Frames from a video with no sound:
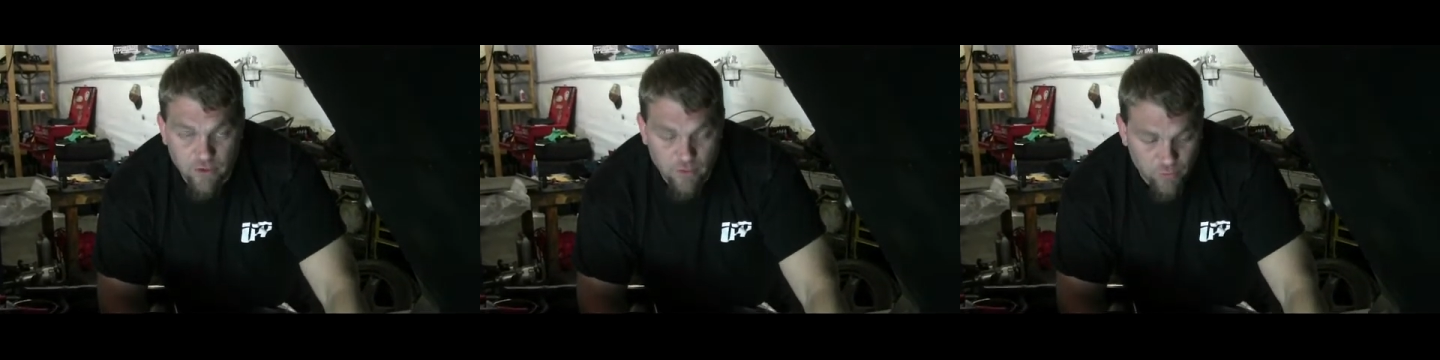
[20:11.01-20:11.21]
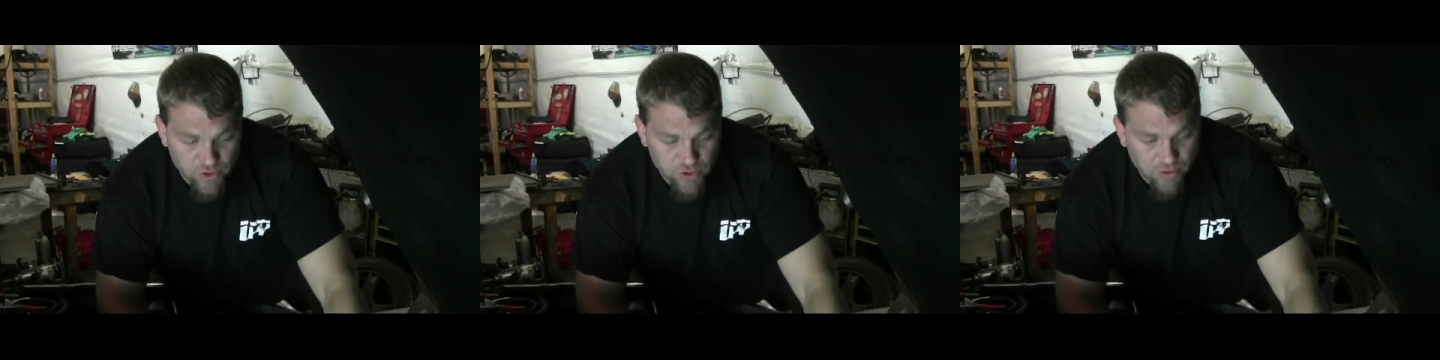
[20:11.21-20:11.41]

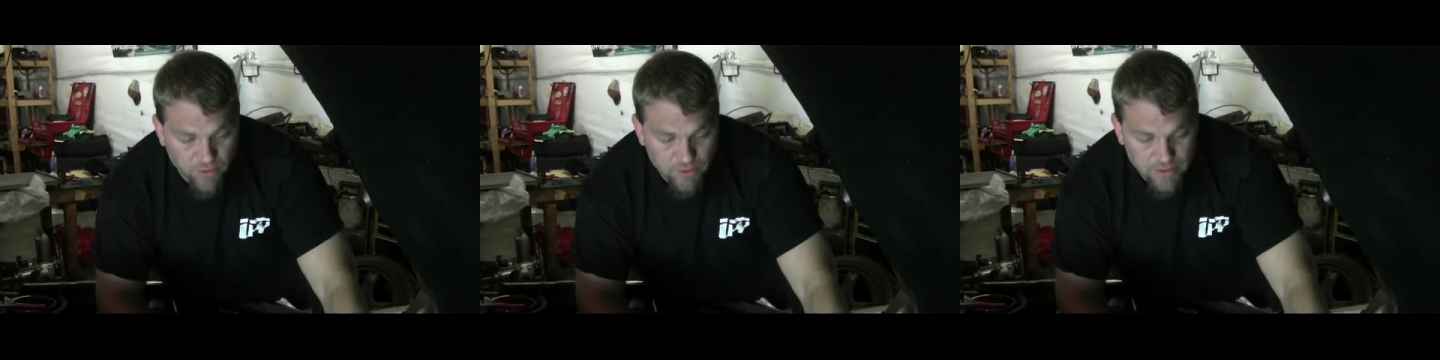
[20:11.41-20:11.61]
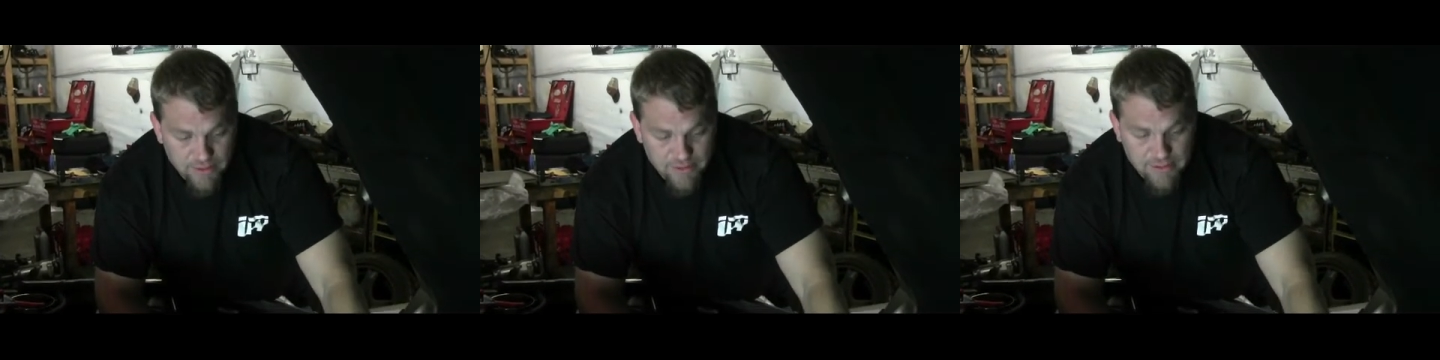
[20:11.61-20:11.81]
and then we'll show you
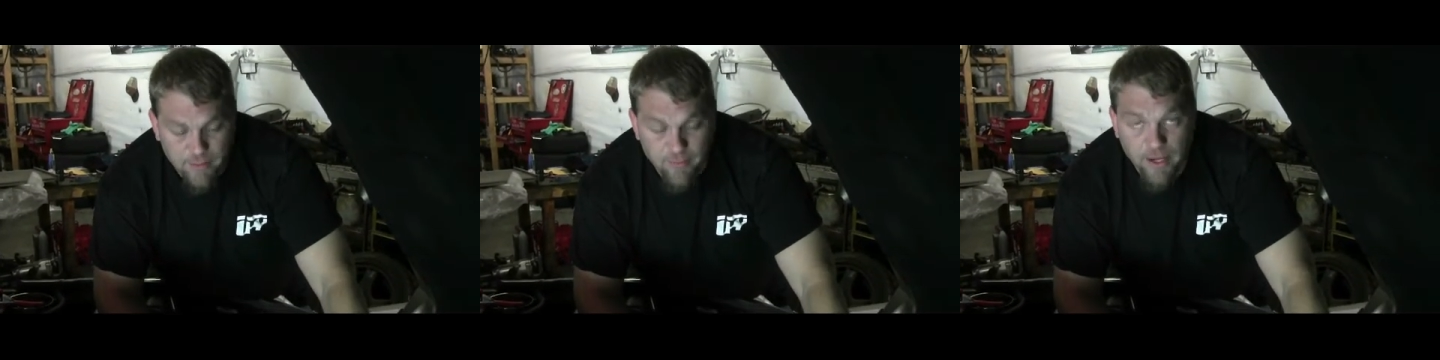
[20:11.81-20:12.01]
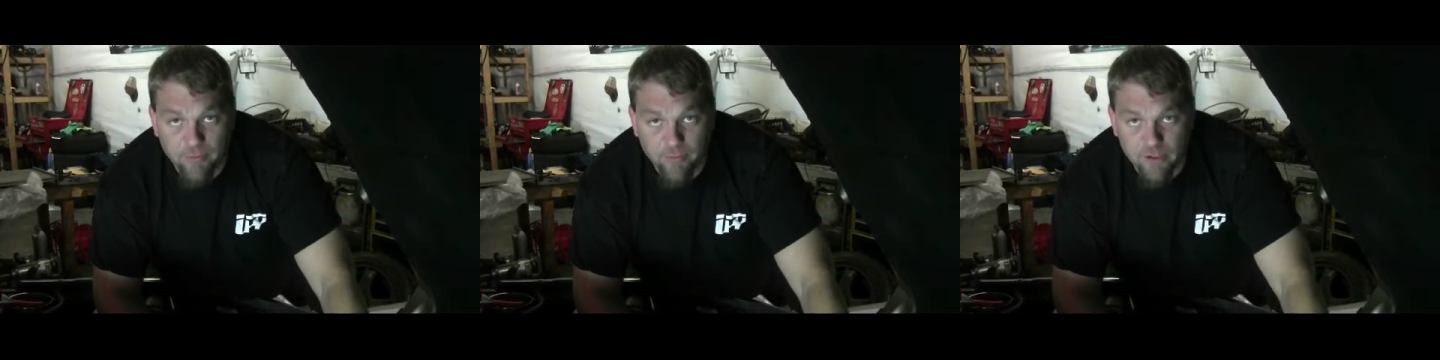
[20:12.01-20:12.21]
what the intake
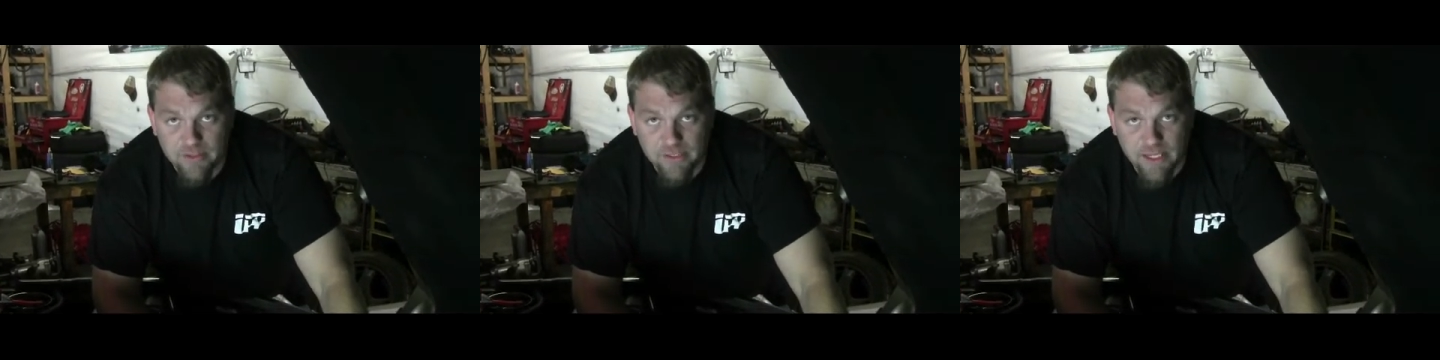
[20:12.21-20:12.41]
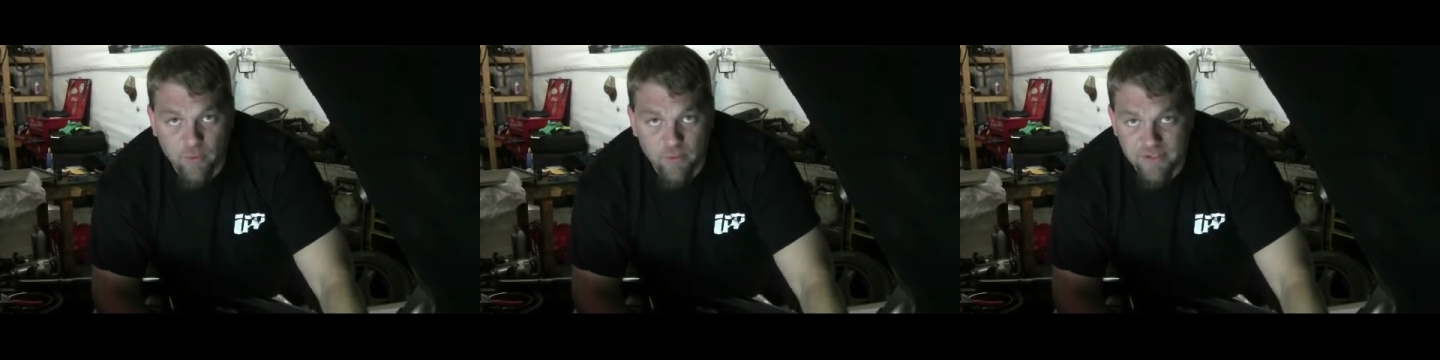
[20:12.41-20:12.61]
pipe
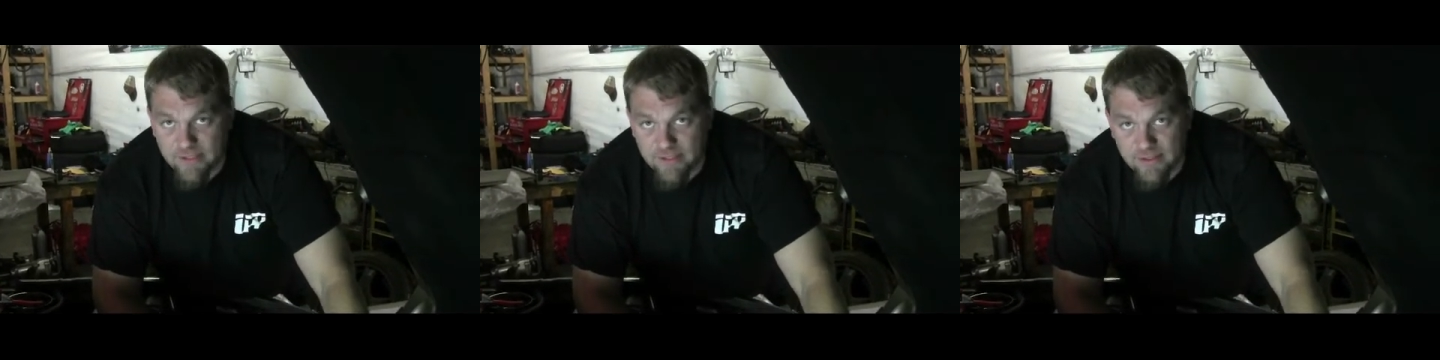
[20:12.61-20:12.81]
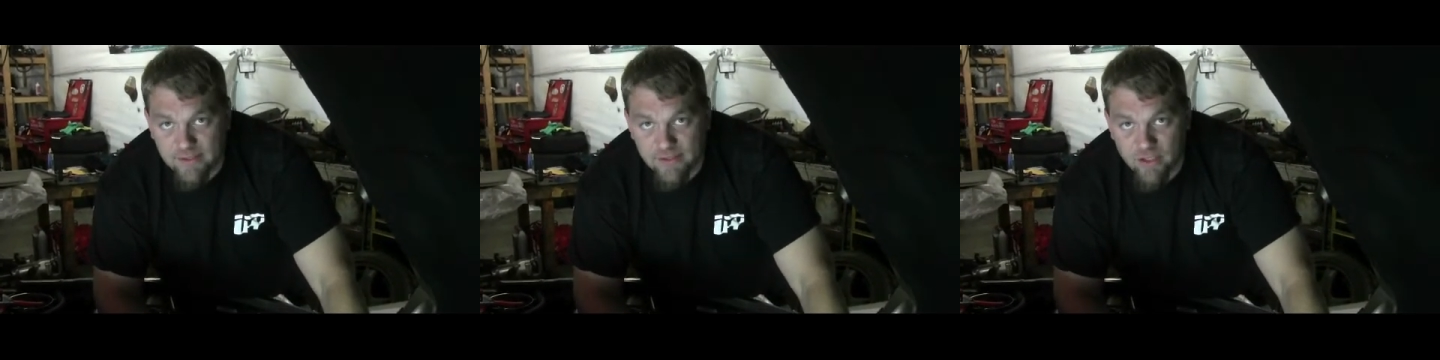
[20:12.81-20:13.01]
looks like once
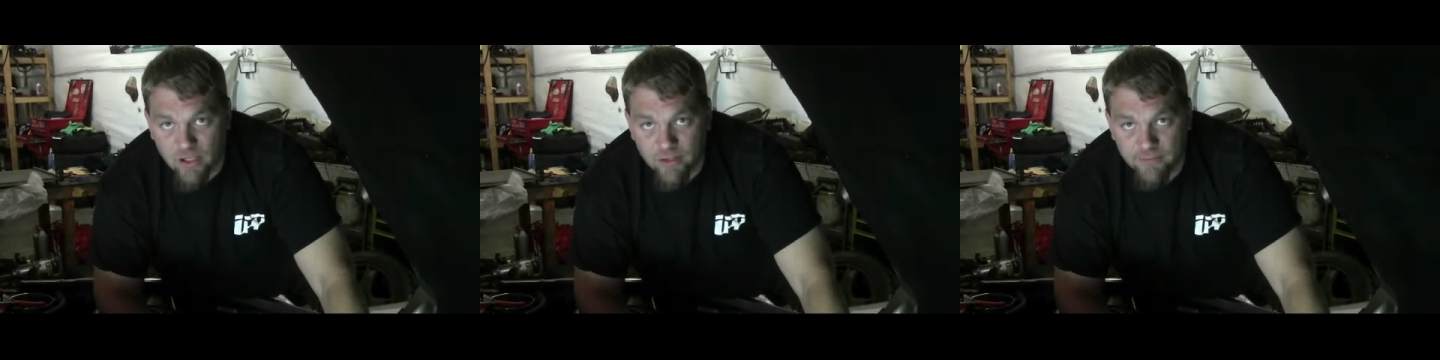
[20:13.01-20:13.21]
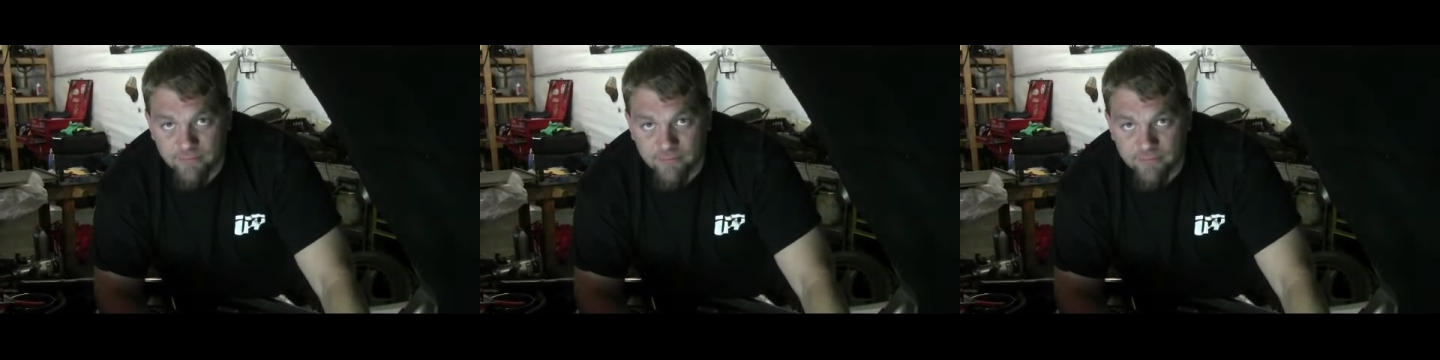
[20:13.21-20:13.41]
it's installed.